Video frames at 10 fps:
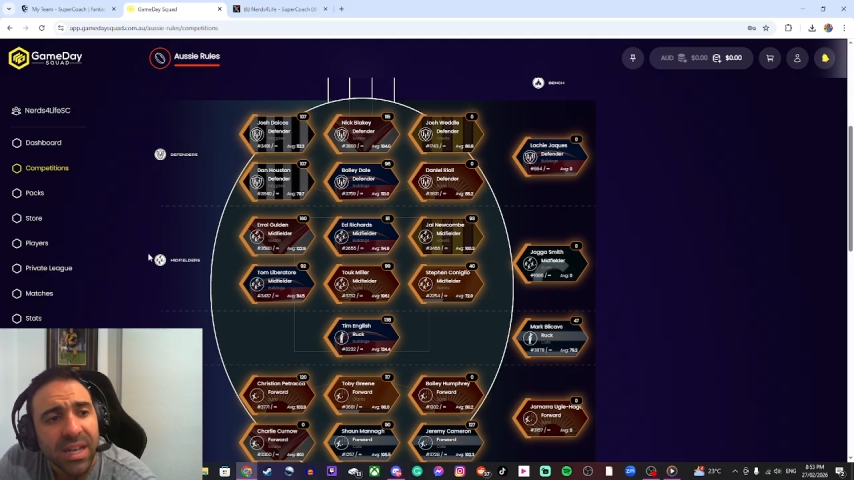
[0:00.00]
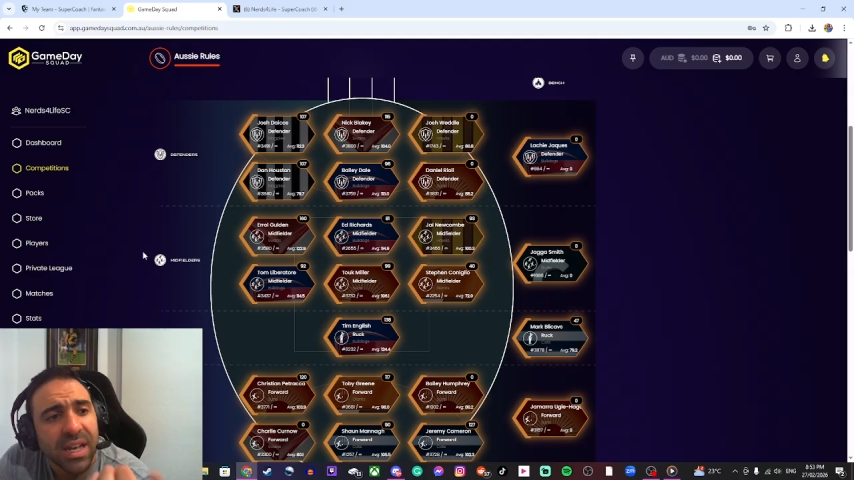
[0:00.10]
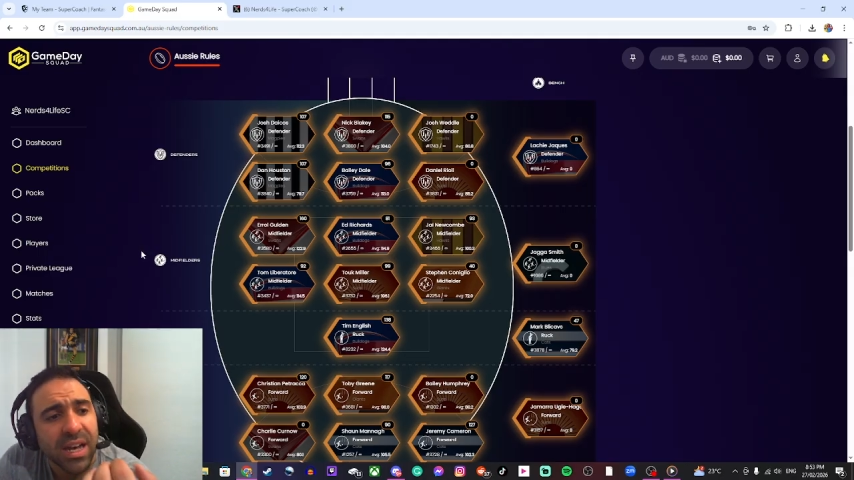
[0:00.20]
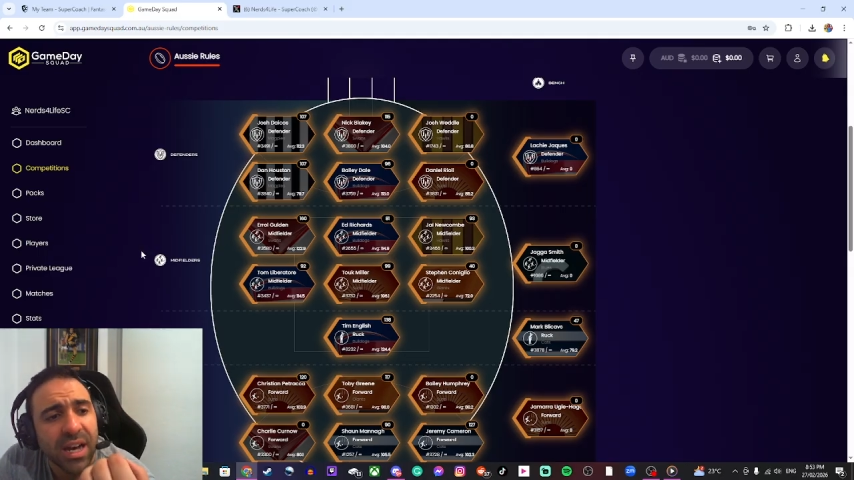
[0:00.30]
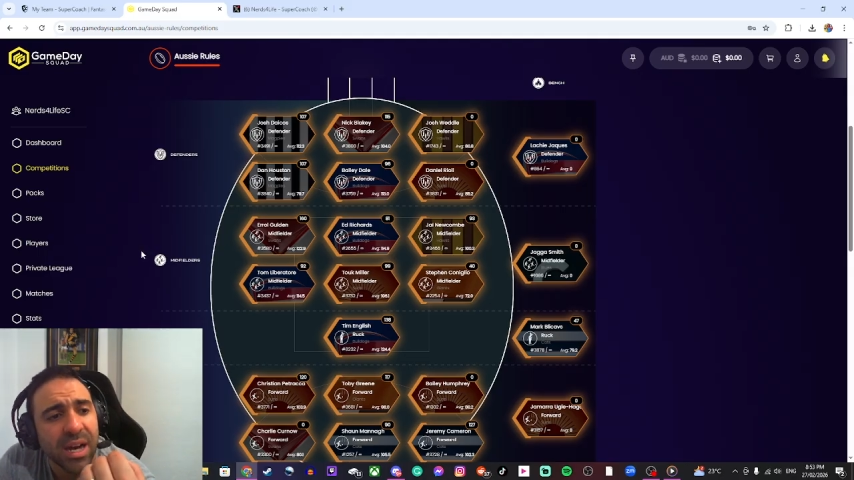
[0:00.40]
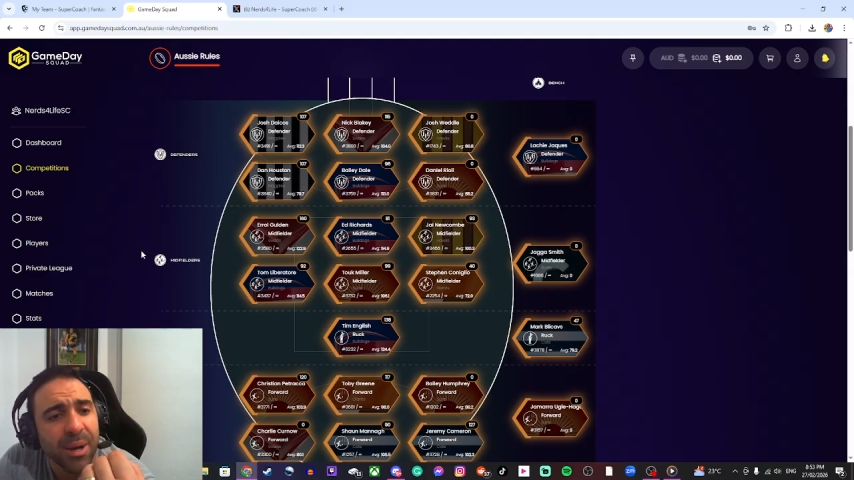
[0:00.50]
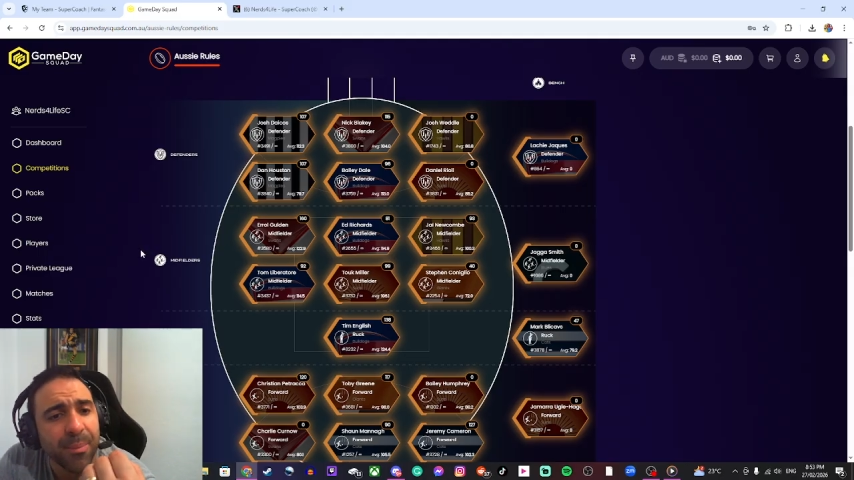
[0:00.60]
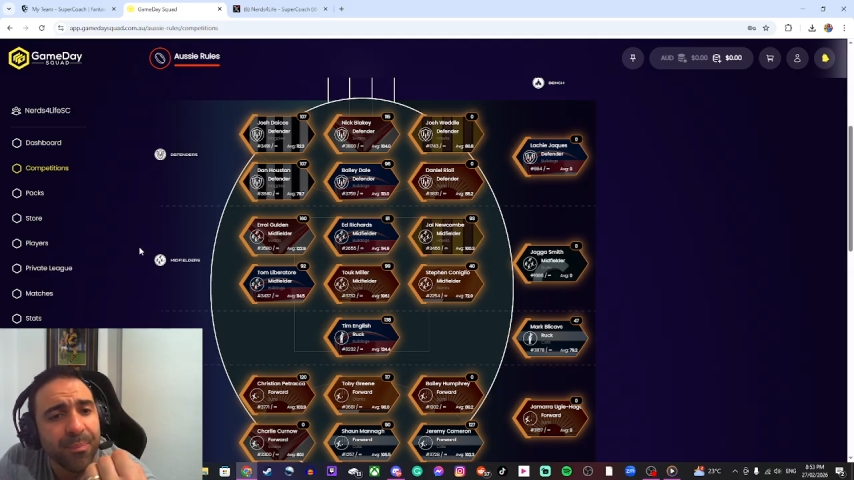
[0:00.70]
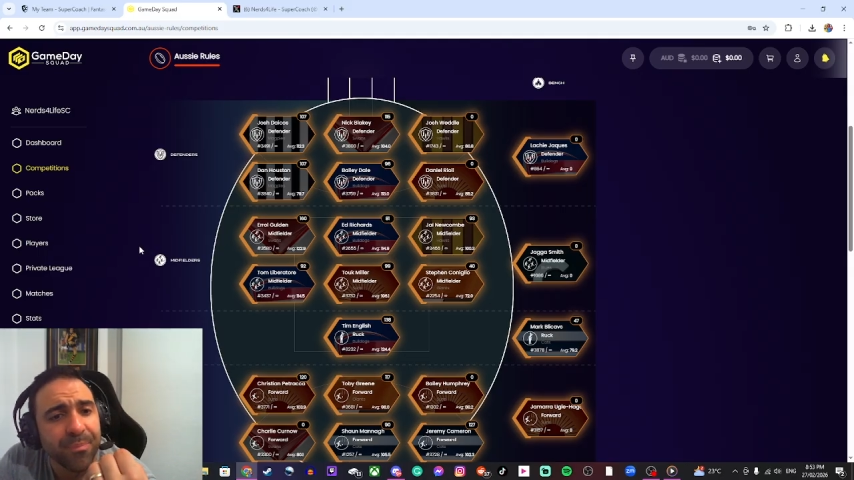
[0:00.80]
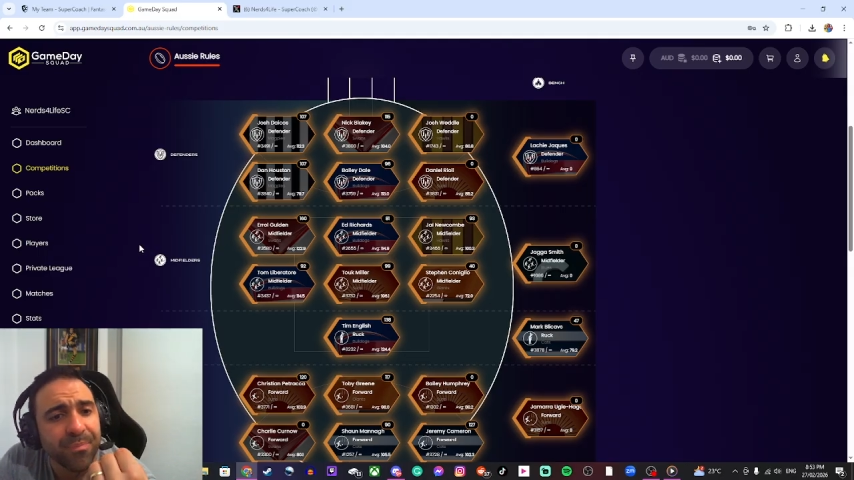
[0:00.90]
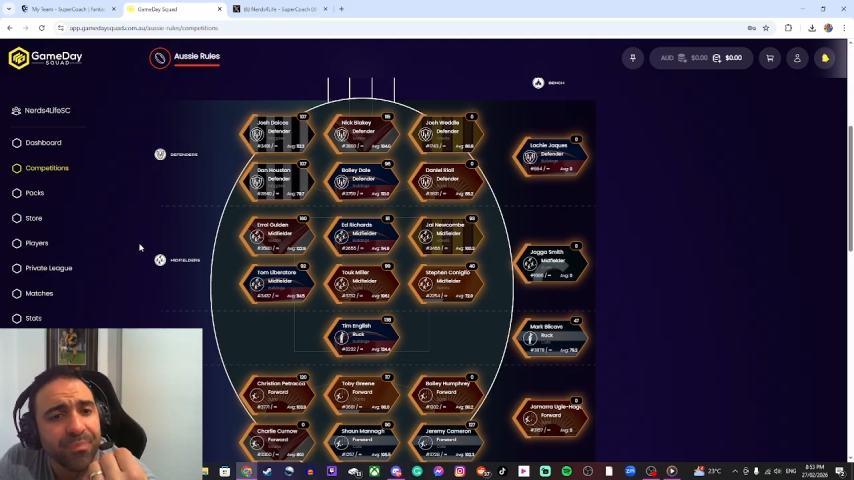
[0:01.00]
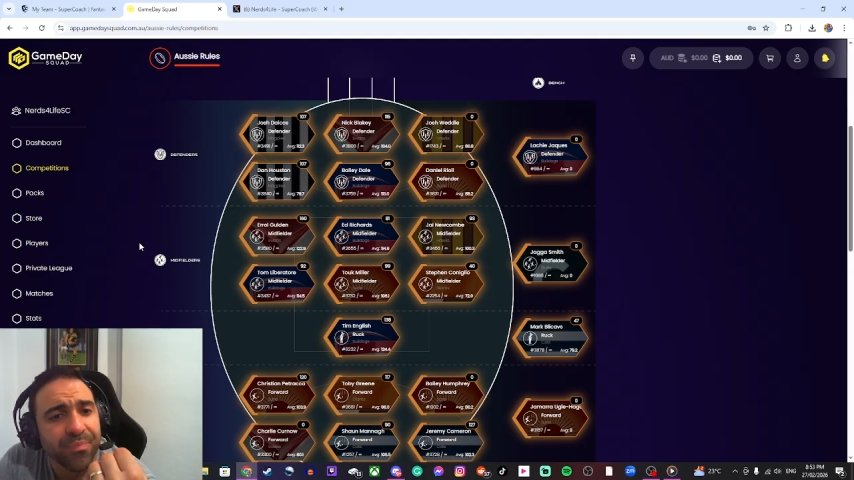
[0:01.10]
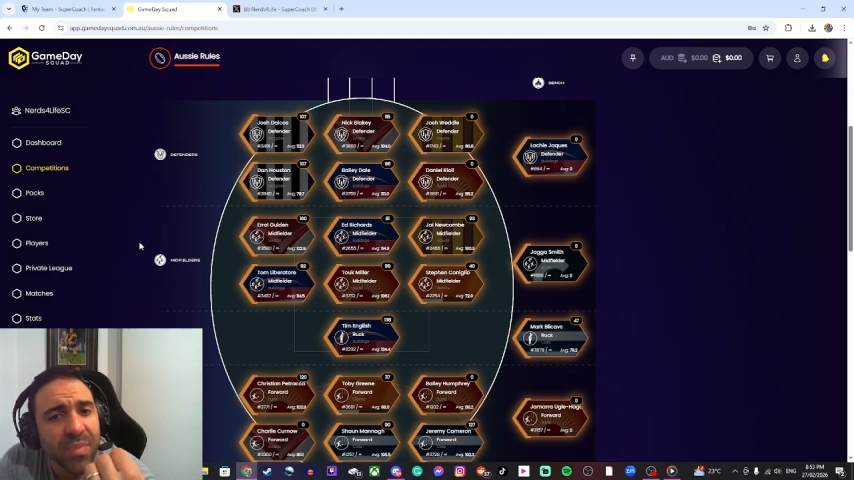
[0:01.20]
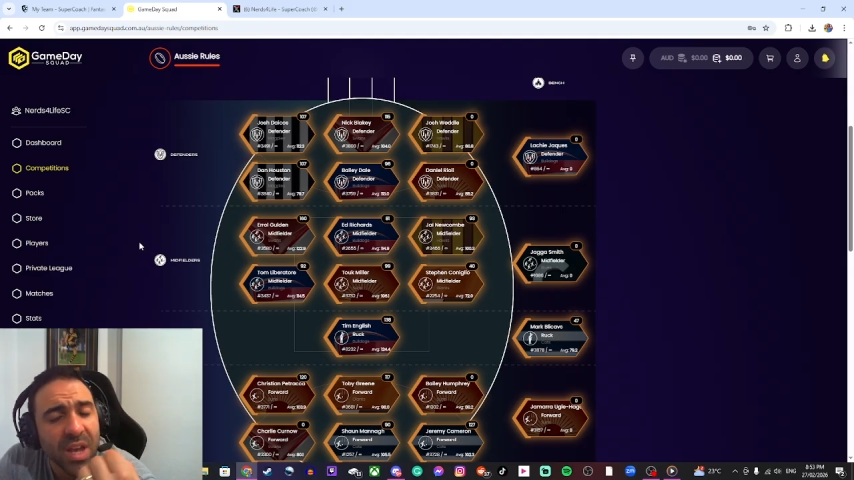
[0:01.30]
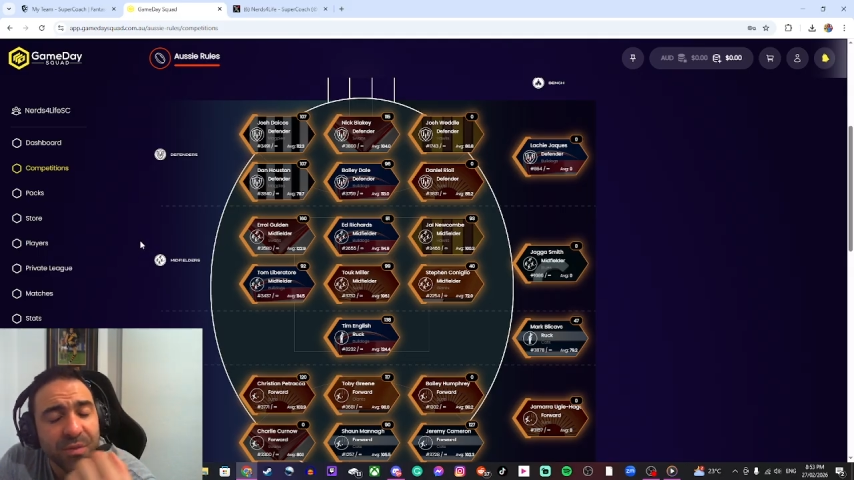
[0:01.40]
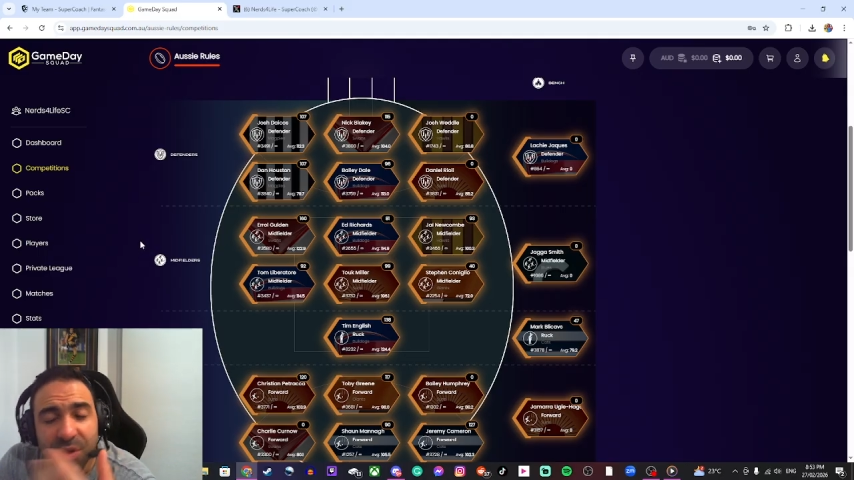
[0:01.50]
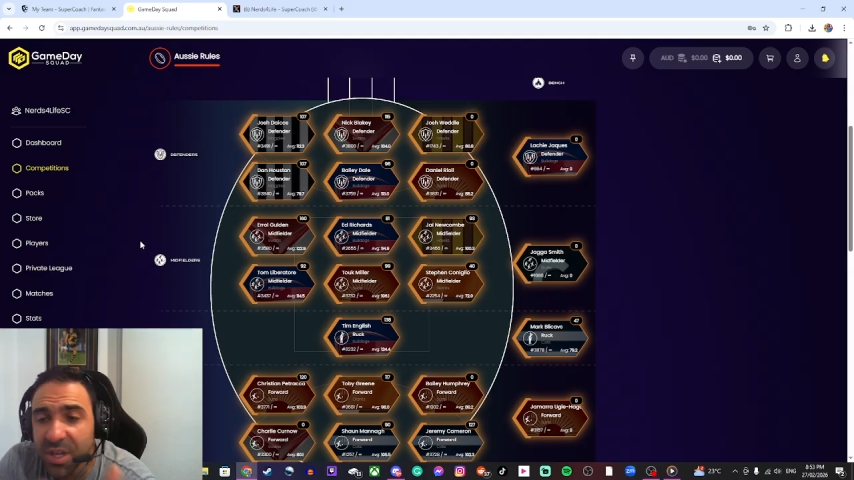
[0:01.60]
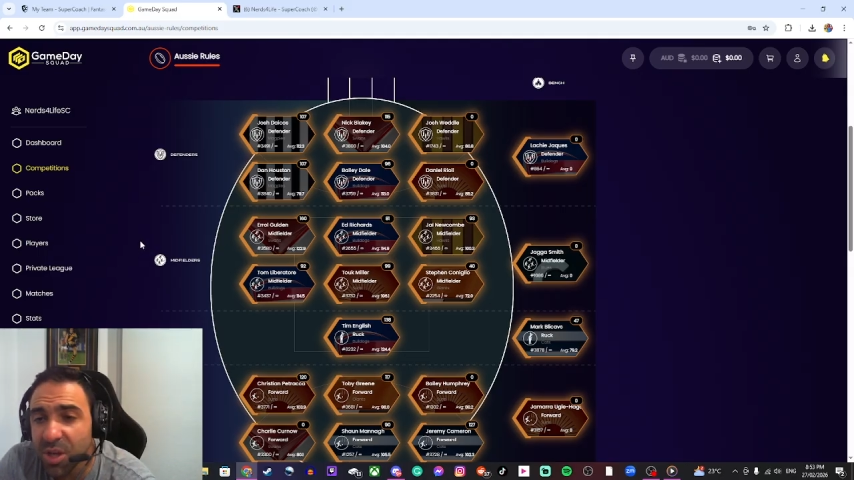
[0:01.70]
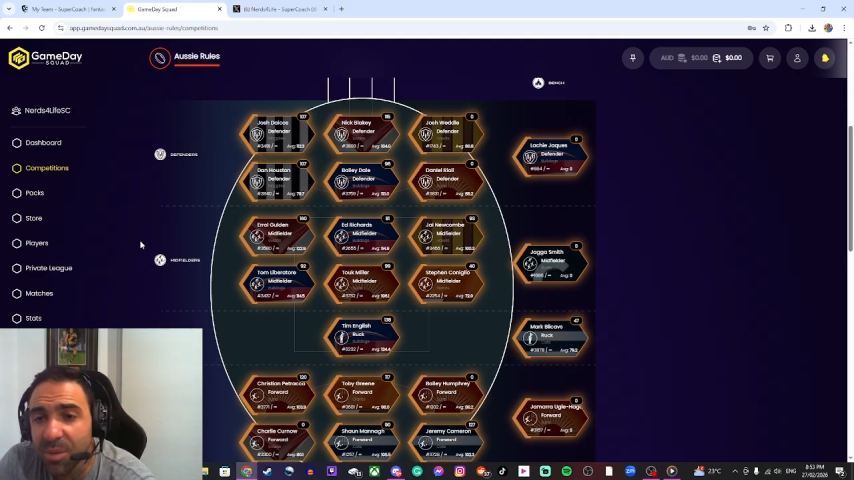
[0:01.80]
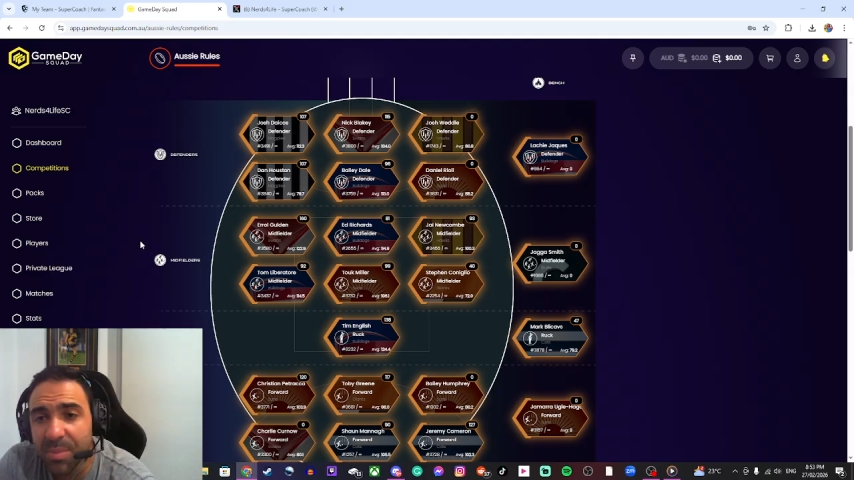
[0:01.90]
If you think
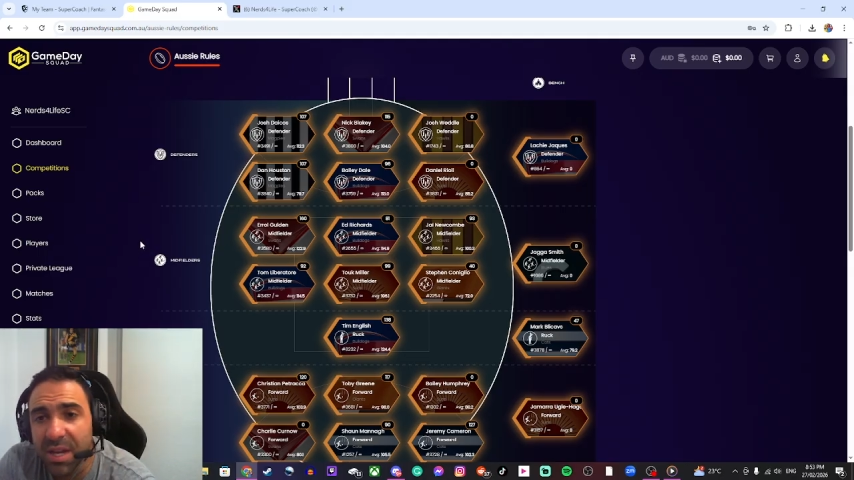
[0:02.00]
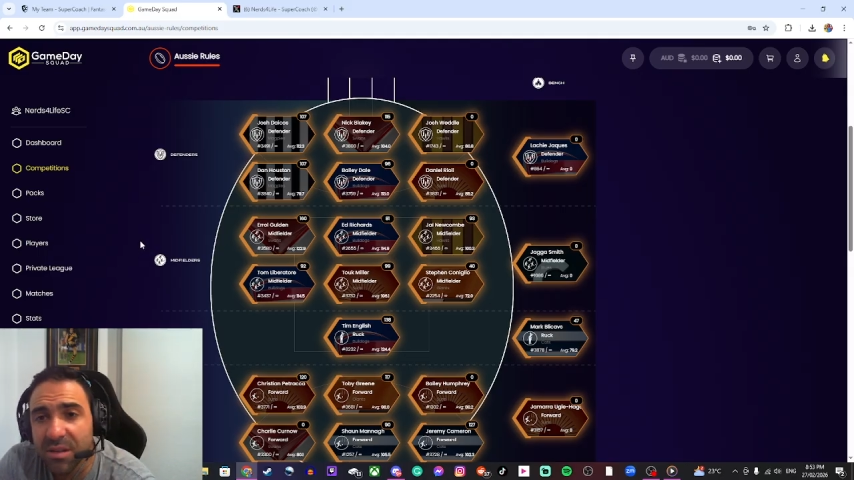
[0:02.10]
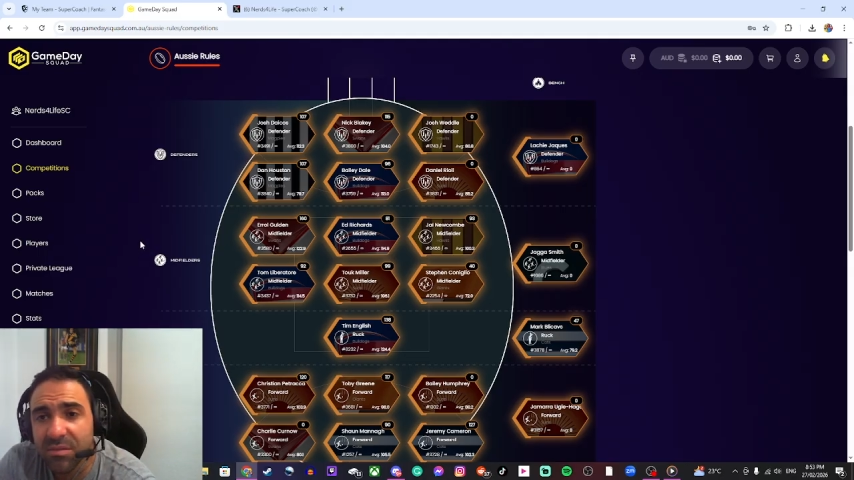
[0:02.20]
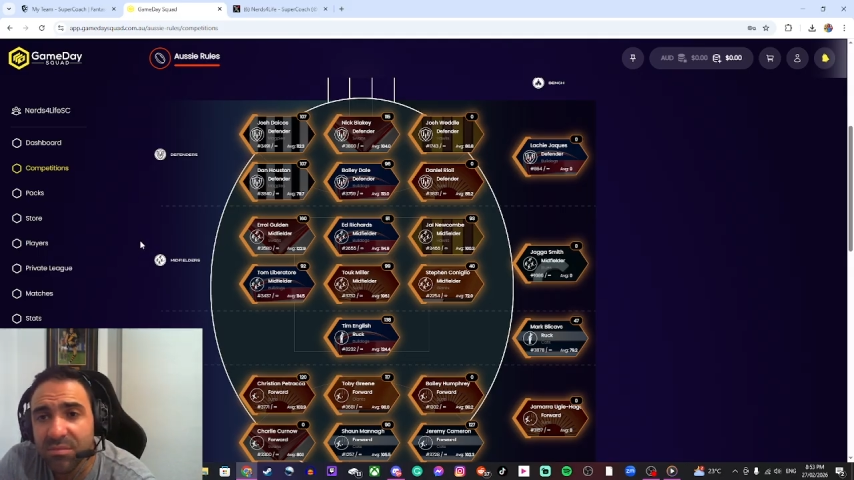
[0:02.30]
you can beat